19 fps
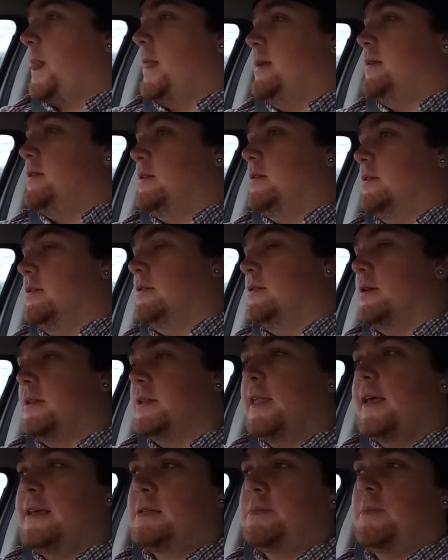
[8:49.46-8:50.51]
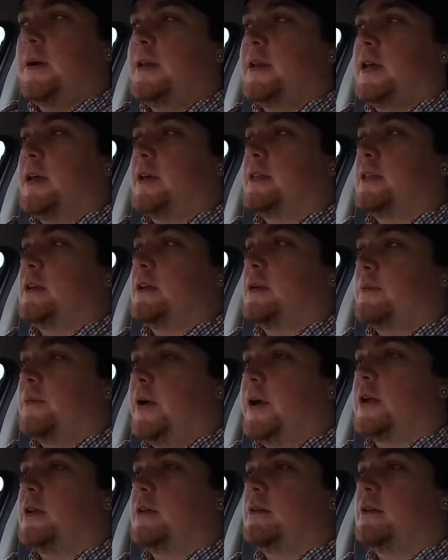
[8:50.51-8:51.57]
until at least Monday, I think. I
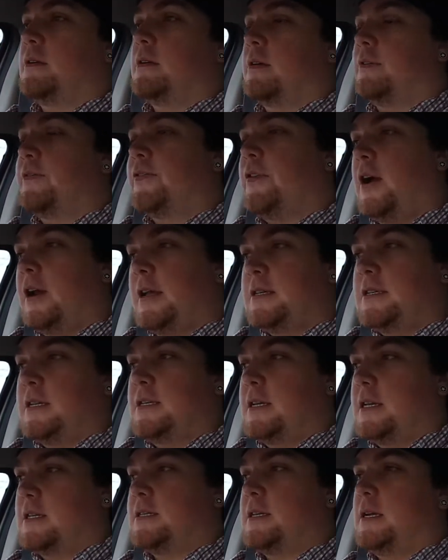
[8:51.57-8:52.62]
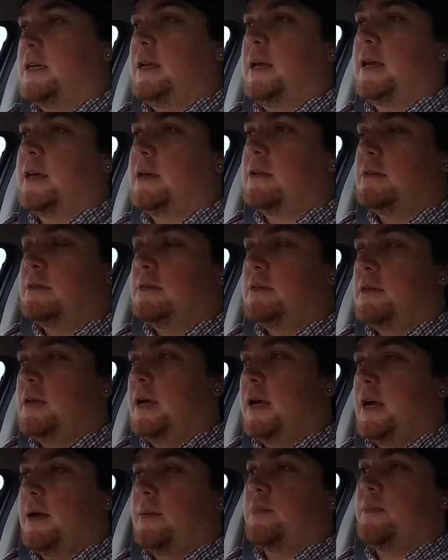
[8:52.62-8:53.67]
reckon about Friday, Saturday, Sunday
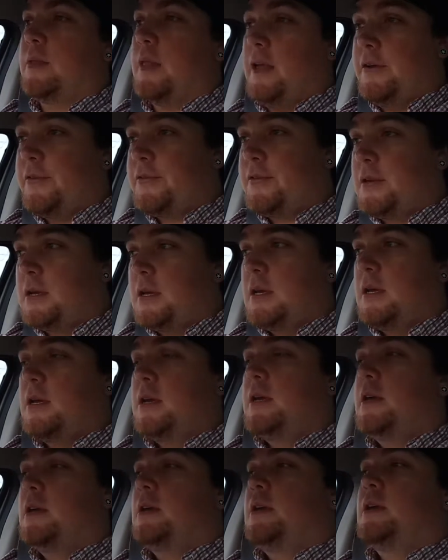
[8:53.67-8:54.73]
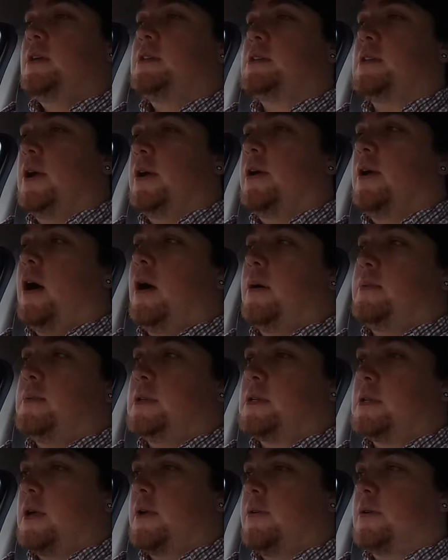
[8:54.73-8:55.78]
left. So, I'm
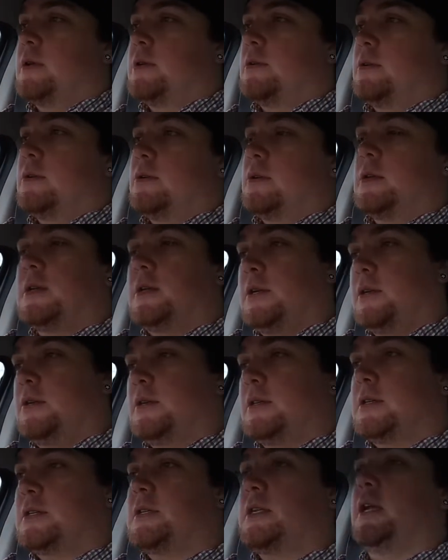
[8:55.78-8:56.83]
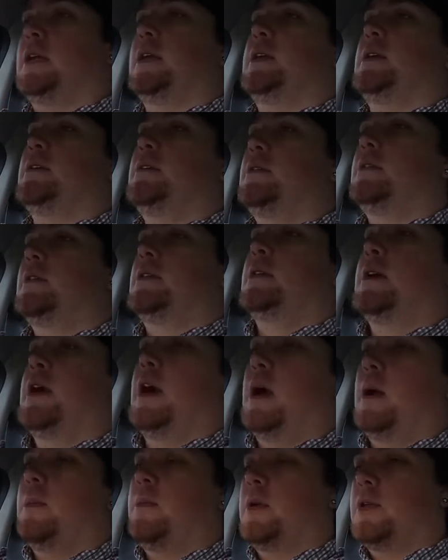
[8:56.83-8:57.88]
just going to continue the study,
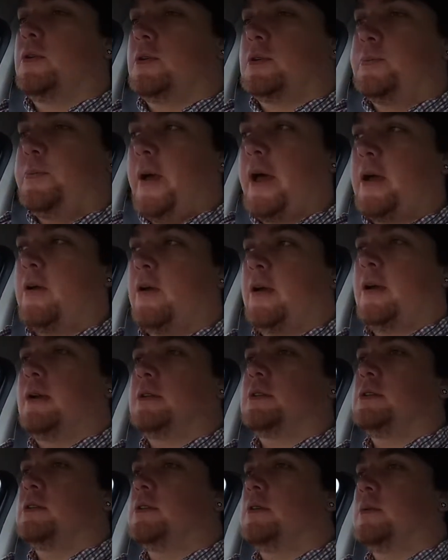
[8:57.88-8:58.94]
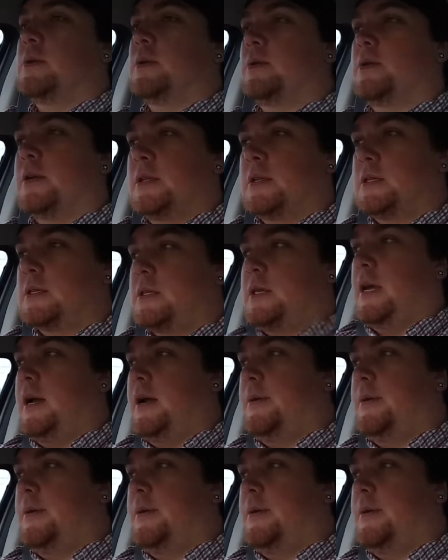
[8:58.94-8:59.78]
whether it's backgrounds or whether it's